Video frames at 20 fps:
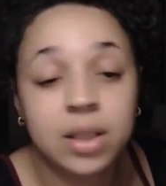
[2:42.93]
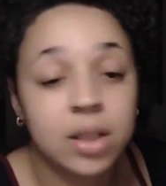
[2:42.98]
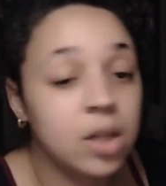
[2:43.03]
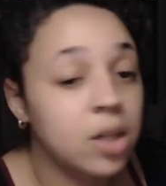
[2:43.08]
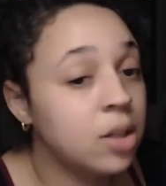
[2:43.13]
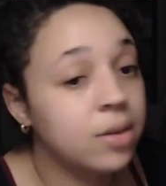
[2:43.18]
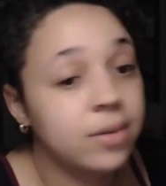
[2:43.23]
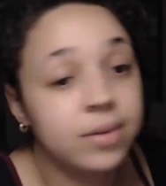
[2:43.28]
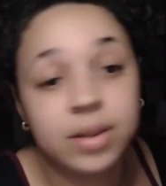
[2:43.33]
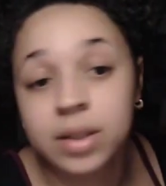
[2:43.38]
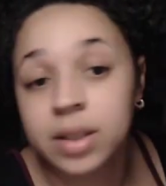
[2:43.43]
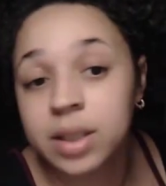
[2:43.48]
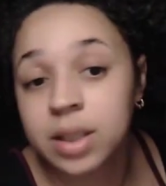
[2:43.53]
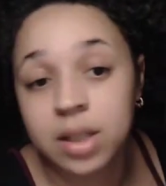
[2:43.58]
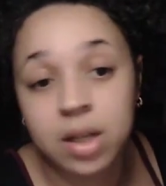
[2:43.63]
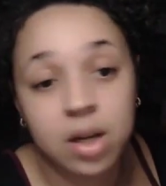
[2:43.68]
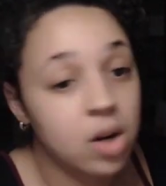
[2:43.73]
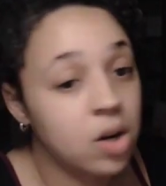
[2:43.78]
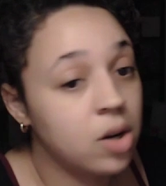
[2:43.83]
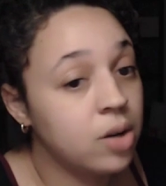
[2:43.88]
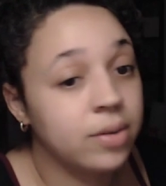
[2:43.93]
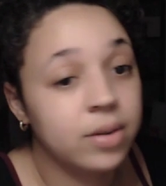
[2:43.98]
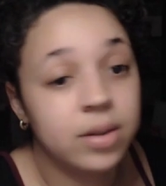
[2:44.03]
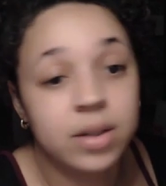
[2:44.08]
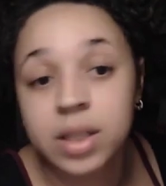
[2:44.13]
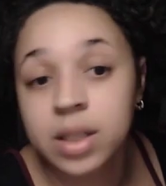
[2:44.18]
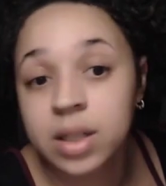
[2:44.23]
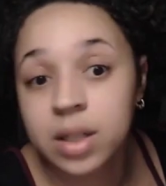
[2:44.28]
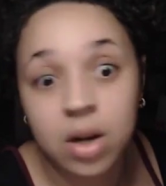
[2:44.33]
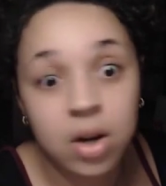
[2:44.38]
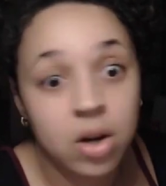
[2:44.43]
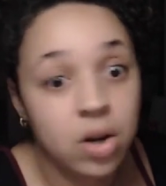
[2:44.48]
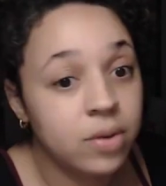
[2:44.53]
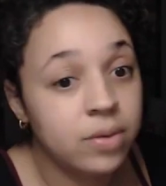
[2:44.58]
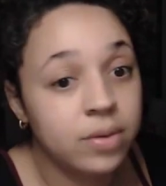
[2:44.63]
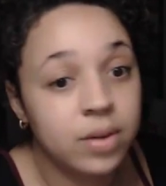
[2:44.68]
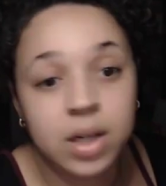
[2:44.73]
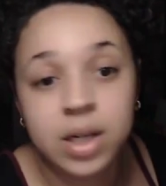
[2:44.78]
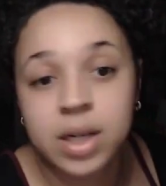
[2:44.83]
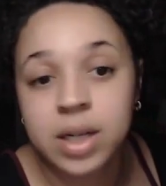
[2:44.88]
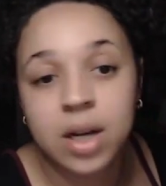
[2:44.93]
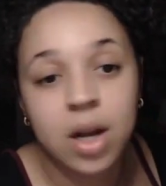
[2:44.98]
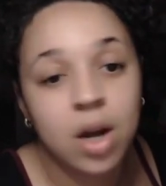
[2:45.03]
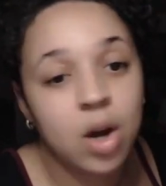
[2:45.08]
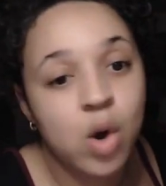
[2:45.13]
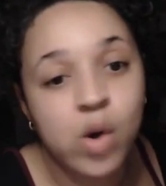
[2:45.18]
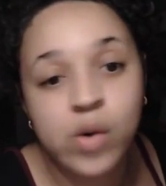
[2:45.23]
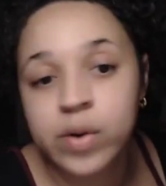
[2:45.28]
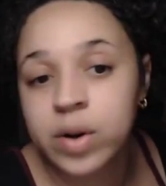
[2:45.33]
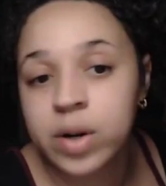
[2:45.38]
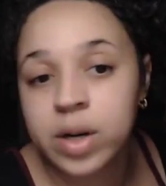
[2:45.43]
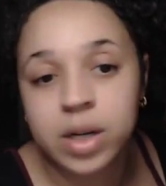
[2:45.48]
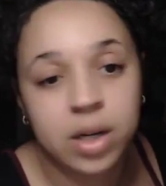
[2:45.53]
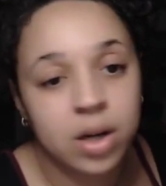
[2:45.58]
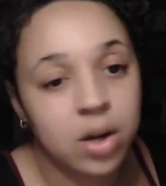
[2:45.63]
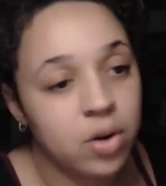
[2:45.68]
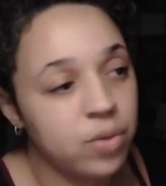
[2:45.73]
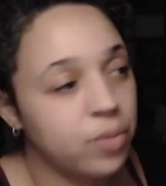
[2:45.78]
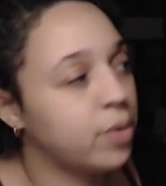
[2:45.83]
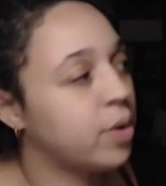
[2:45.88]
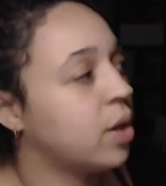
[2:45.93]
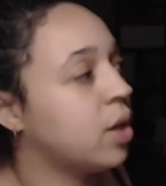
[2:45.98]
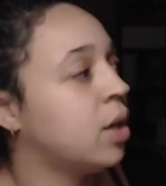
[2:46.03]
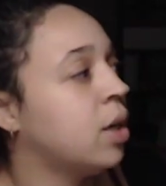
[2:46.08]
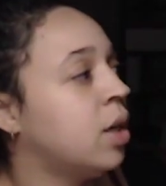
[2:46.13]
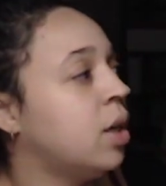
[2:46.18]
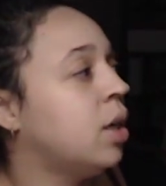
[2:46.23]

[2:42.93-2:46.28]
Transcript: over and over and over and over and over.